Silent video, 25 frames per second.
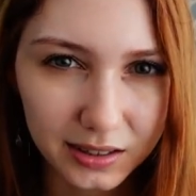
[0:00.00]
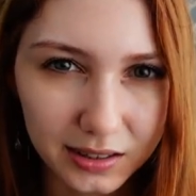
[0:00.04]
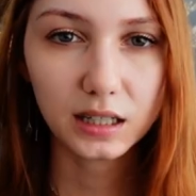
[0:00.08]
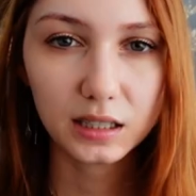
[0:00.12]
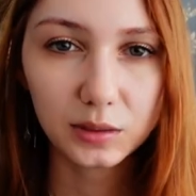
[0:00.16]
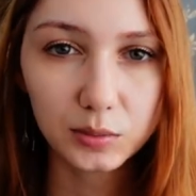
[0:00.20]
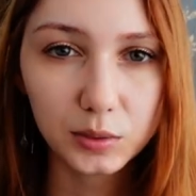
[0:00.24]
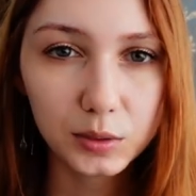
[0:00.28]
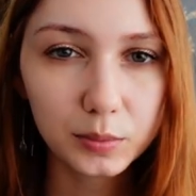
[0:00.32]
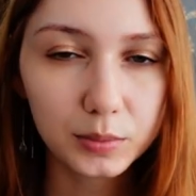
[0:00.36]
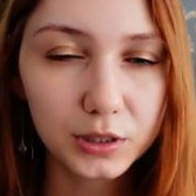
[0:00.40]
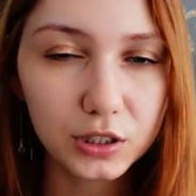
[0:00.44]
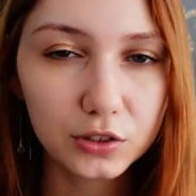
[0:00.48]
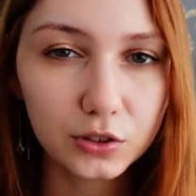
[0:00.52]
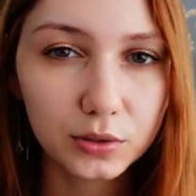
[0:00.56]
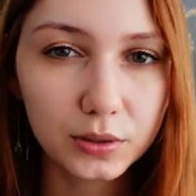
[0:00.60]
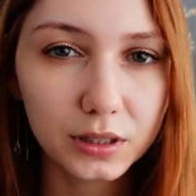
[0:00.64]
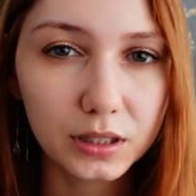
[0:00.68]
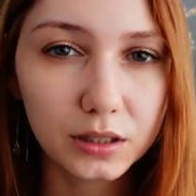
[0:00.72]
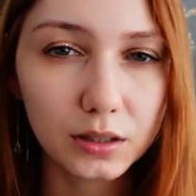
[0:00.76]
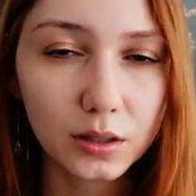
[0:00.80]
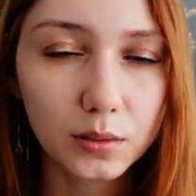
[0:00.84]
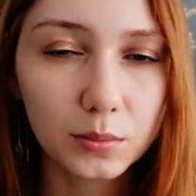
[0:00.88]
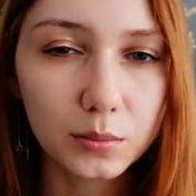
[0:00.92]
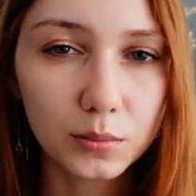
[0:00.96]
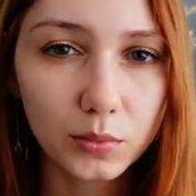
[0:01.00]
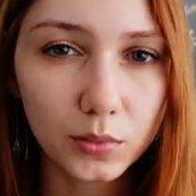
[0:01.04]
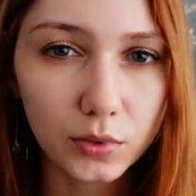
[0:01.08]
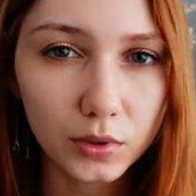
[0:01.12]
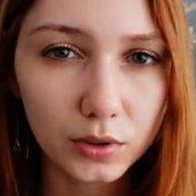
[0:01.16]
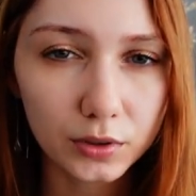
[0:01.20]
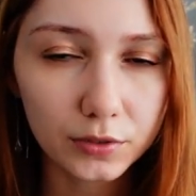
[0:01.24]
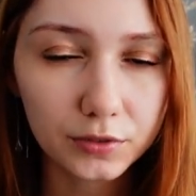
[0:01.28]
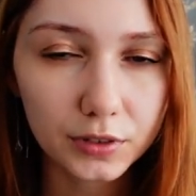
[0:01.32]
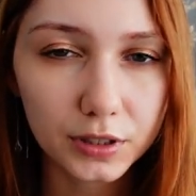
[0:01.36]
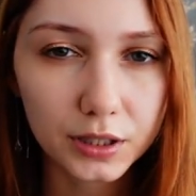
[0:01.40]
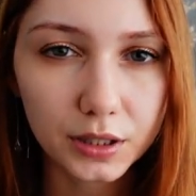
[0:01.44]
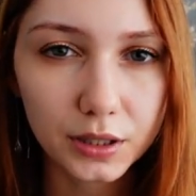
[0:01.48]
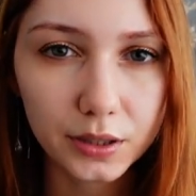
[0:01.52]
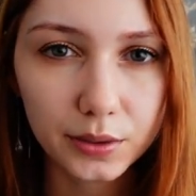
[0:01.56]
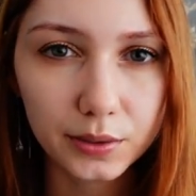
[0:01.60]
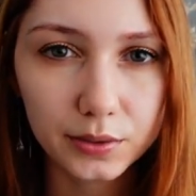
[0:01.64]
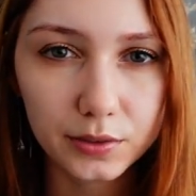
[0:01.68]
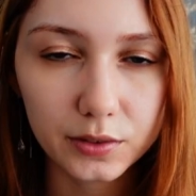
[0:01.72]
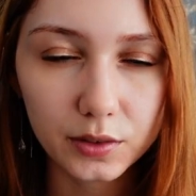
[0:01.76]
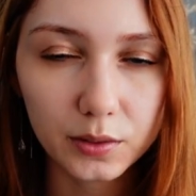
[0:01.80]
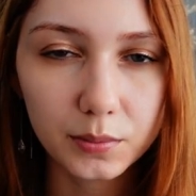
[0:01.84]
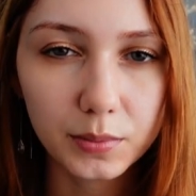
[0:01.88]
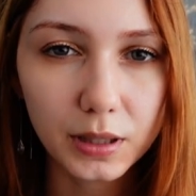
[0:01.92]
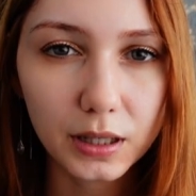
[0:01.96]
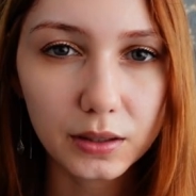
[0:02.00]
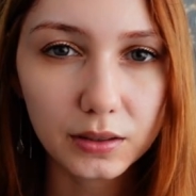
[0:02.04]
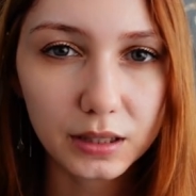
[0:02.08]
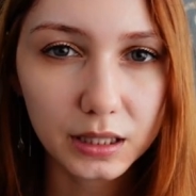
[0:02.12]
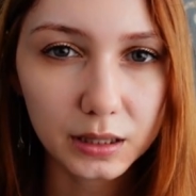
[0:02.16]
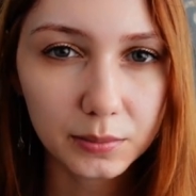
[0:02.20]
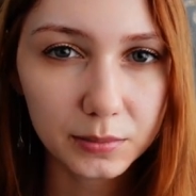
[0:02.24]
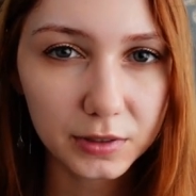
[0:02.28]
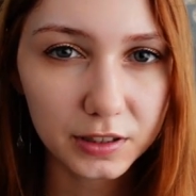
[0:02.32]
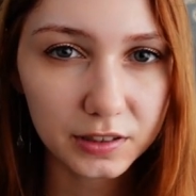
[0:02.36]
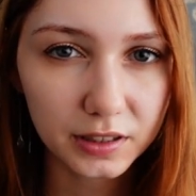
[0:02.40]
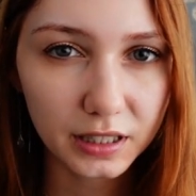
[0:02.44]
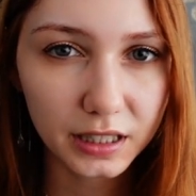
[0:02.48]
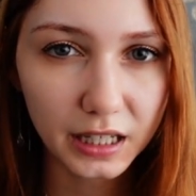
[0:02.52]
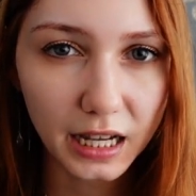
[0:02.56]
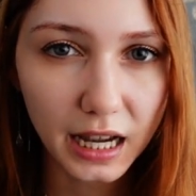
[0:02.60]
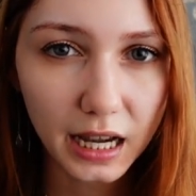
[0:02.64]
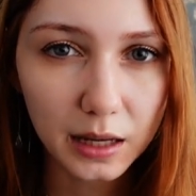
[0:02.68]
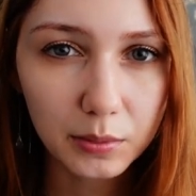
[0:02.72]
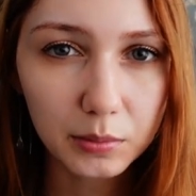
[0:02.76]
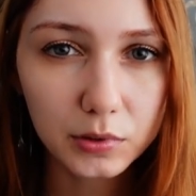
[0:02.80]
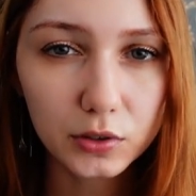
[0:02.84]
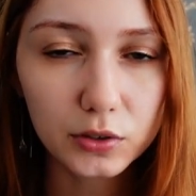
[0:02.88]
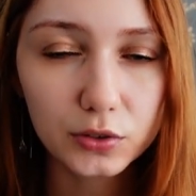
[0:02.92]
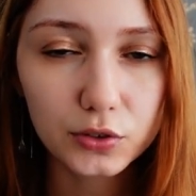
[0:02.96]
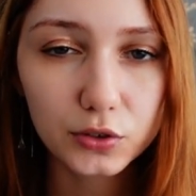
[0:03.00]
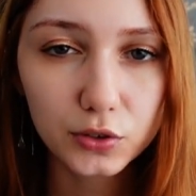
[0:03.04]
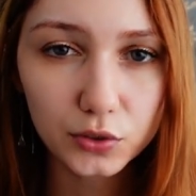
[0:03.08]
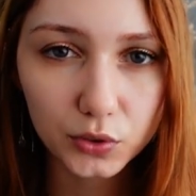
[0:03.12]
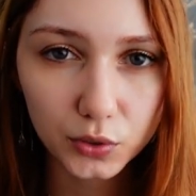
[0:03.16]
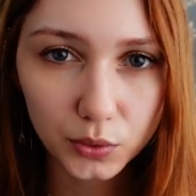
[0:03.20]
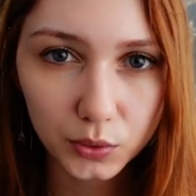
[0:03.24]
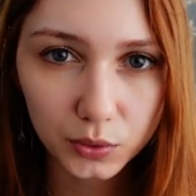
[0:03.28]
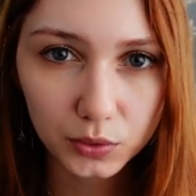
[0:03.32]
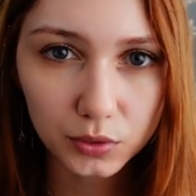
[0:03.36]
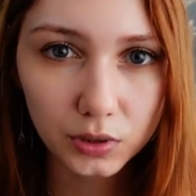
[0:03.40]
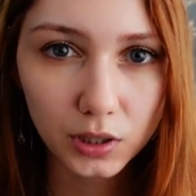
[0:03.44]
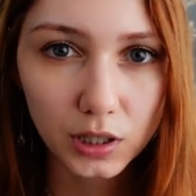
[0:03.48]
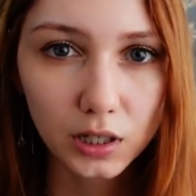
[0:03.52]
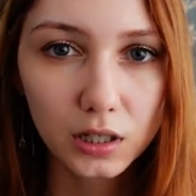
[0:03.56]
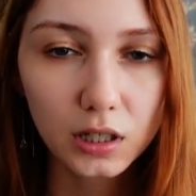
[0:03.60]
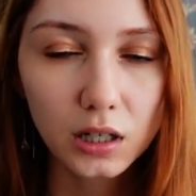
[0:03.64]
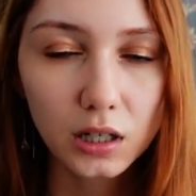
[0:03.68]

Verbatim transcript: I will be doing more videos about Les Misérables soon.